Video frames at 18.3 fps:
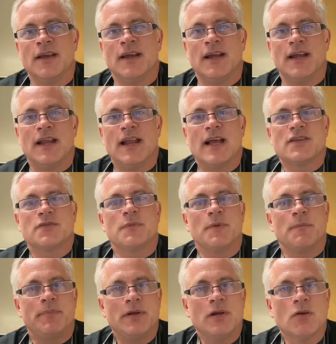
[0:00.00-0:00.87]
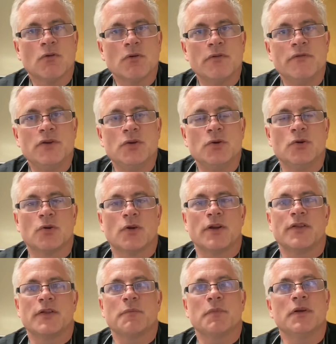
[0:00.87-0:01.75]
it hasn't been peer reviewed or
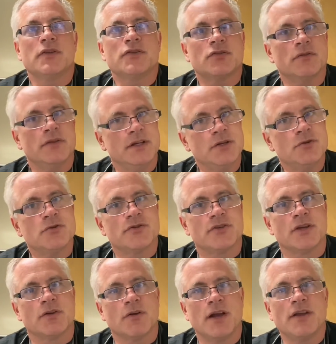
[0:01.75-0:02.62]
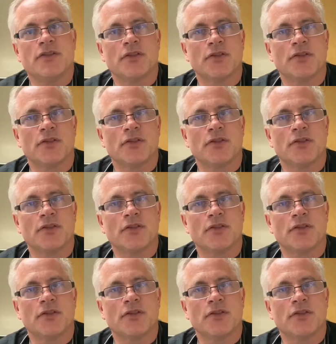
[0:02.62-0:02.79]
anything, but it's certainly interesting, right?